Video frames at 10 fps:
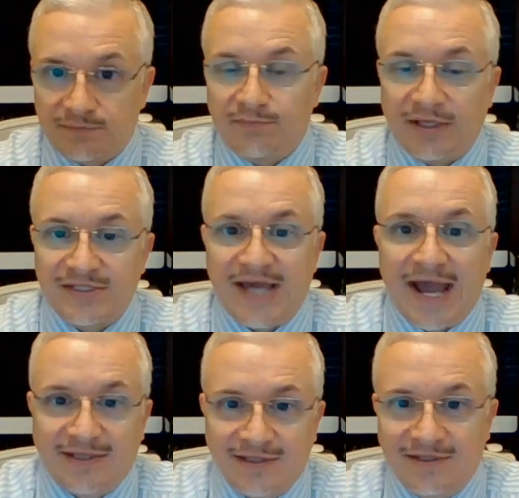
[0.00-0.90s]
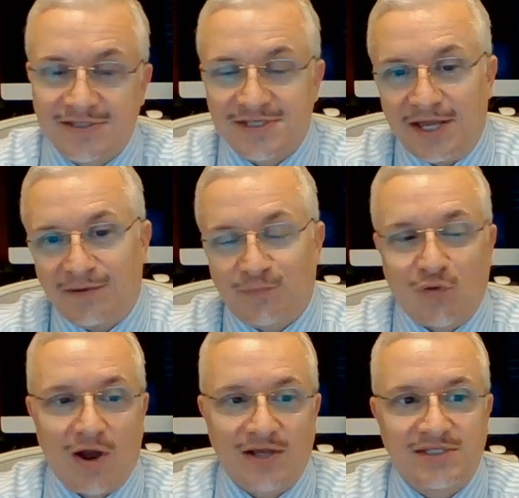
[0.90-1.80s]
exacted the same
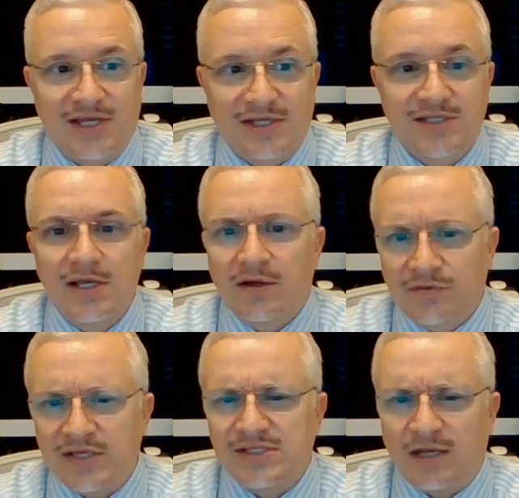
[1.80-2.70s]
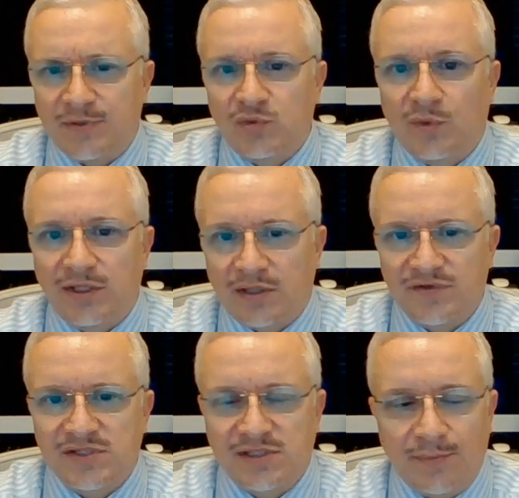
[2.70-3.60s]
process. Things had to be tweaked.
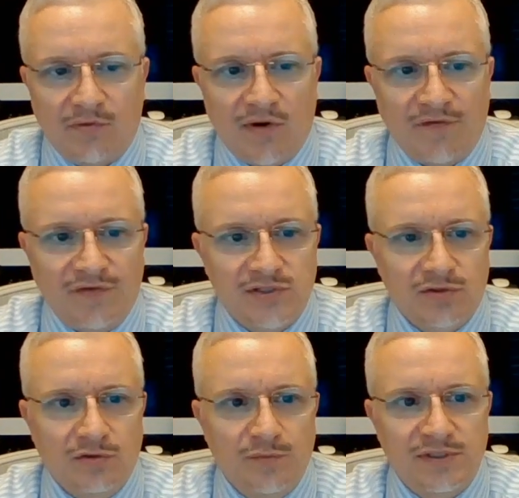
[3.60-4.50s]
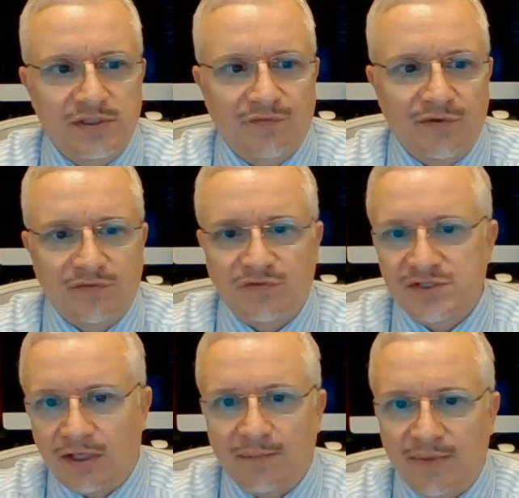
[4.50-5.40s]
Obviously, demographics are a little bit different. If you're
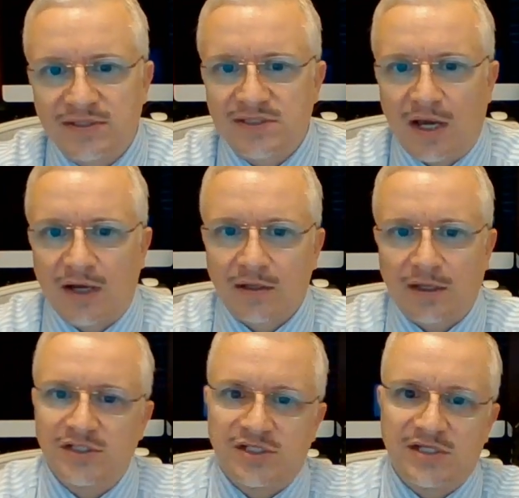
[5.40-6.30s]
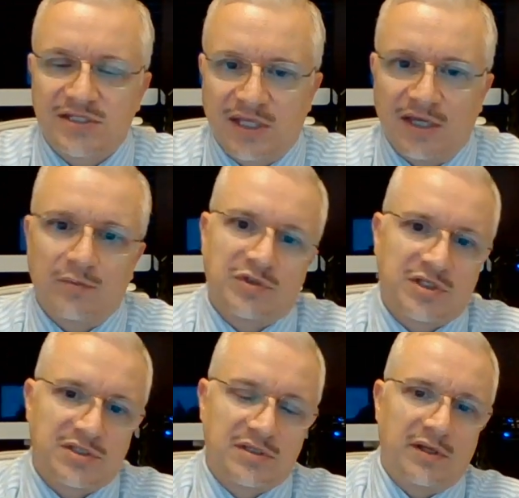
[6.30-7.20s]
selling a men's sock, Hygieia Skin, which
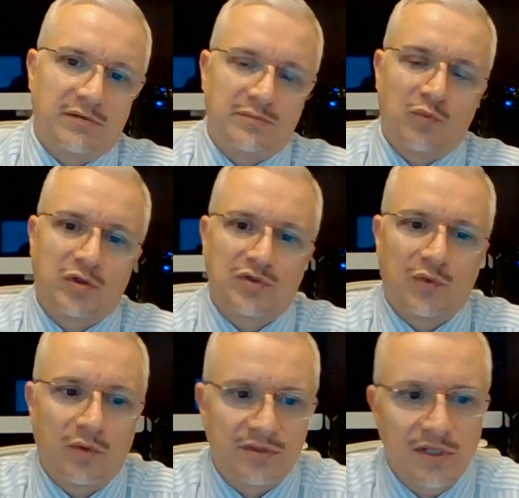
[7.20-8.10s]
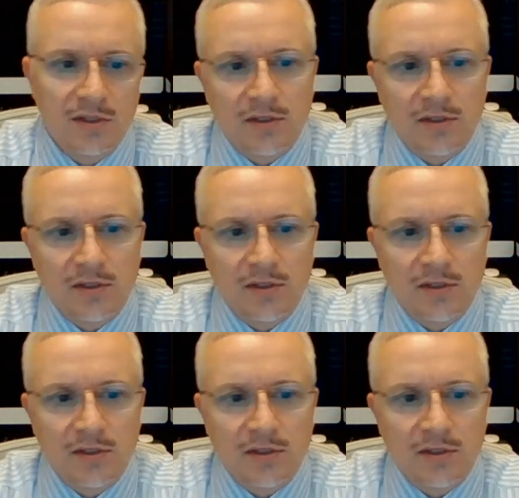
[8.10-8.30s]
is geared more towards